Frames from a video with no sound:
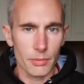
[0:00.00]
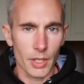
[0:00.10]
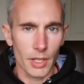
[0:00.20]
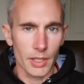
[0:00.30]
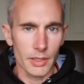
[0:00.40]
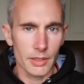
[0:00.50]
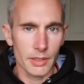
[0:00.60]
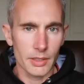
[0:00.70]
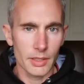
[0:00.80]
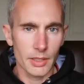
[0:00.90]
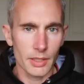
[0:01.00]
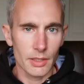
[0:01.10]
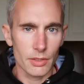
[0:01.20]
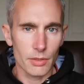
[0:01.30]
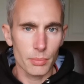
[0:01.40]
mind
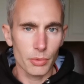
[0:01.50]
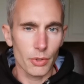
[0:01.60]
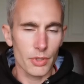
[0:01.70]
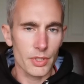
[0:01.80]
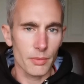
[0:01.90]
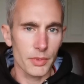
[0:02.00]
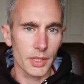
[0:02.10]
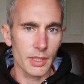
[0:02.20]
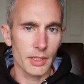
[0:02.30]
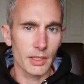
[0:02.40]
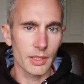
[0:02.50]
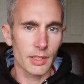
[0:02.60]
has just brought something